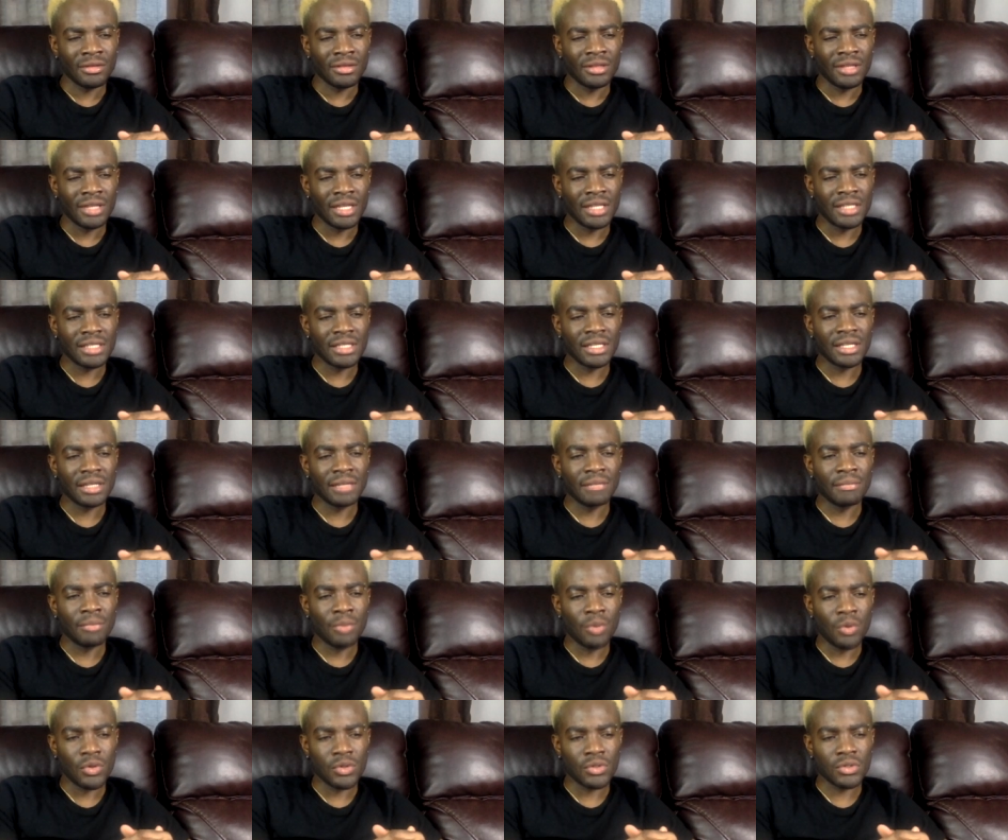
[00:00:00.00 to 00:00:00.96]
things in
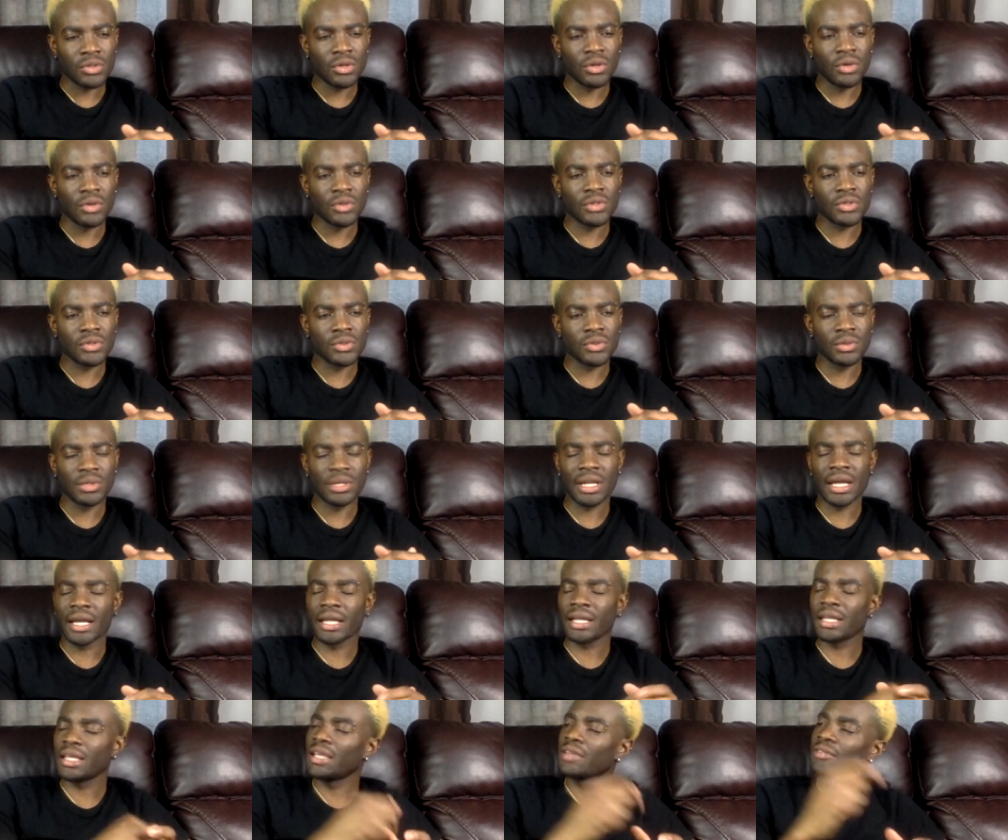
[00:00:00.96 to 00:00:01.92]
most household.
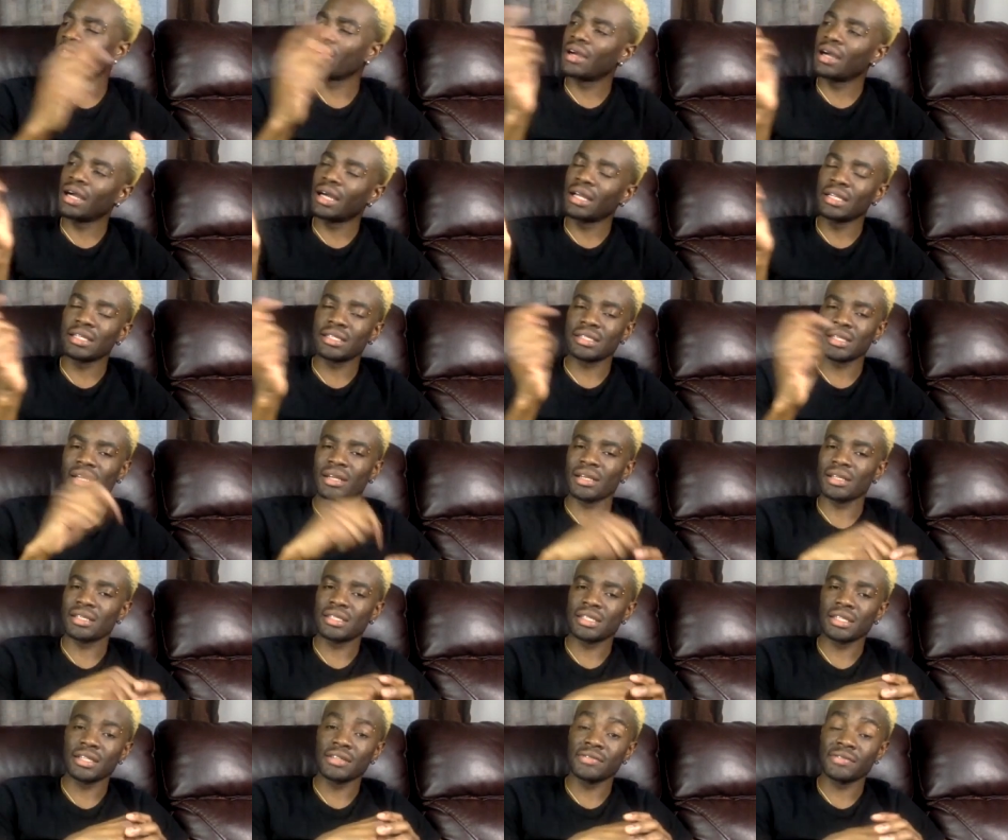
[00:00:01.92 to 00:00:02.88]
Like even Alice
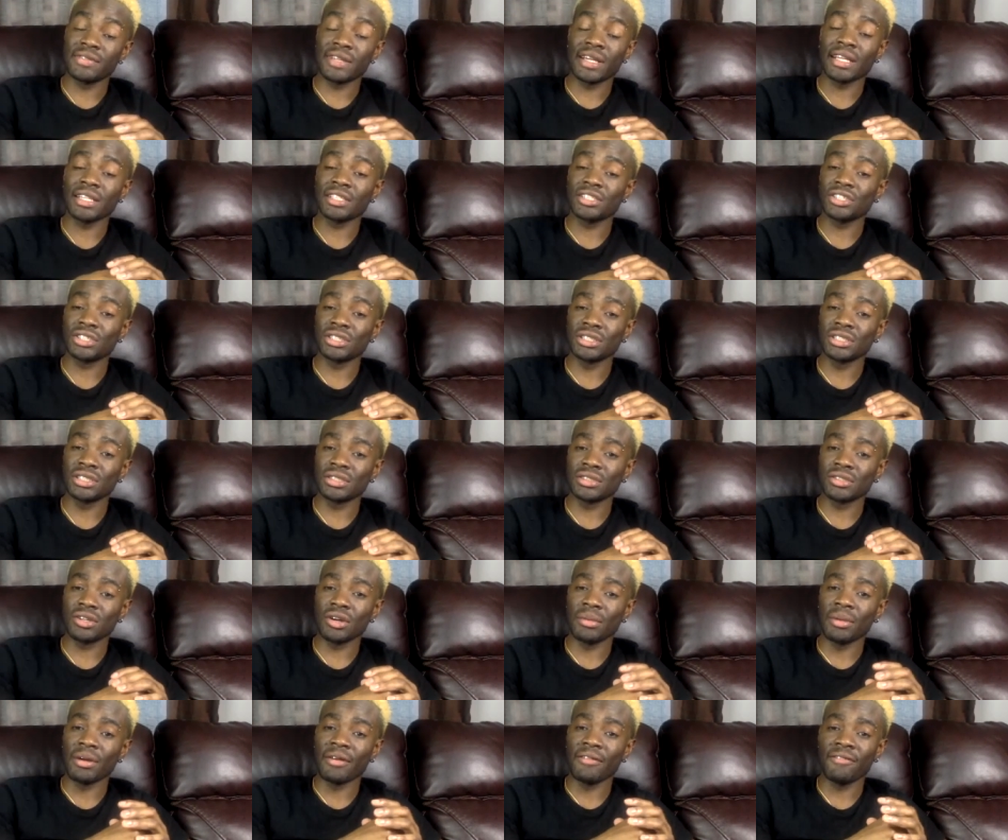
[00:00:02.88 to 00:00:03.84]
herself, like she's
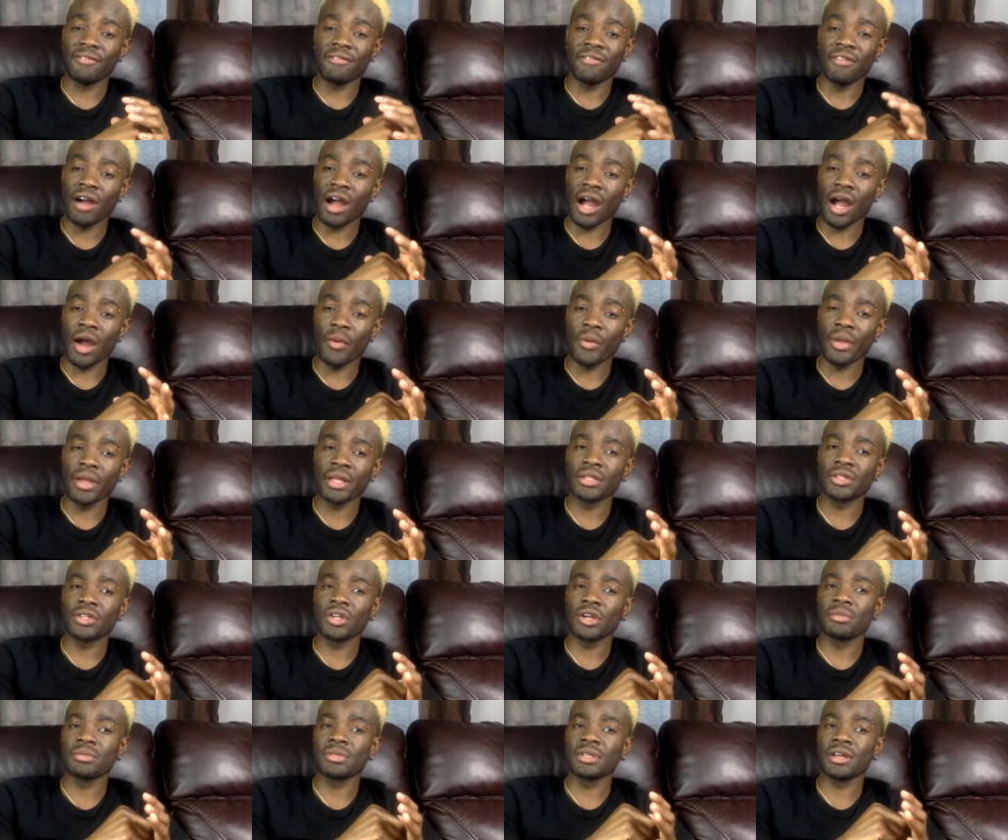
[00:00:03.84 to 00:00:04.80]
come a far way in
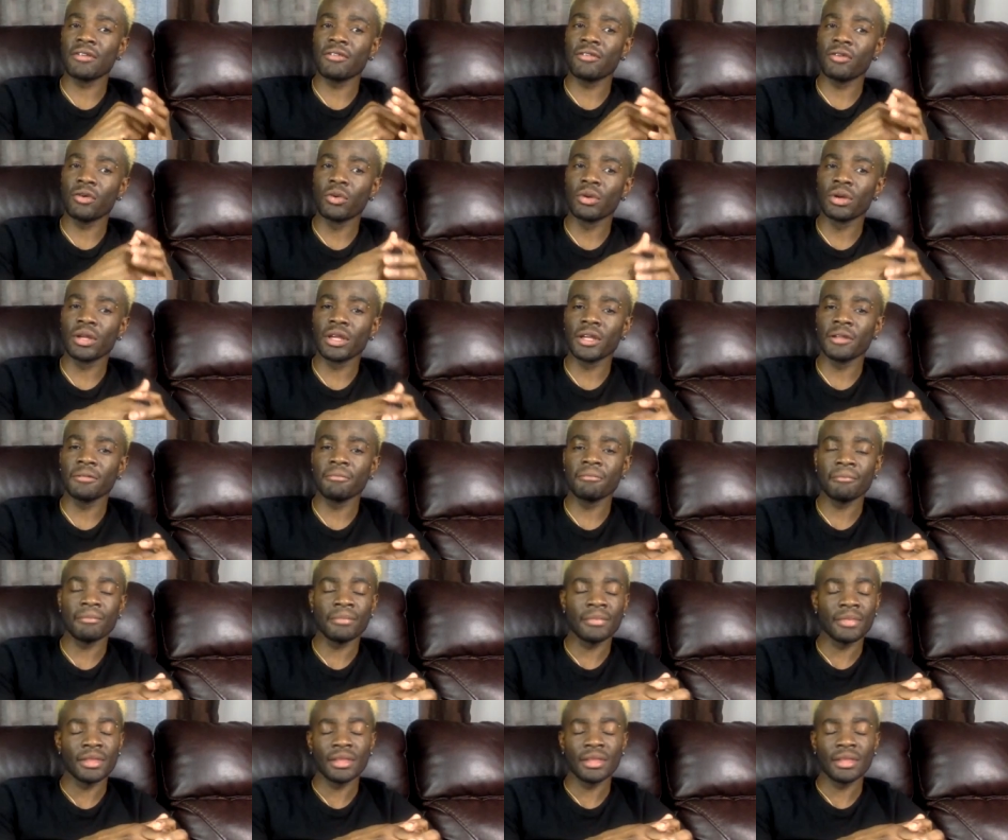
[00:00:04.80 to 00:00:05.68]
terms of cooking.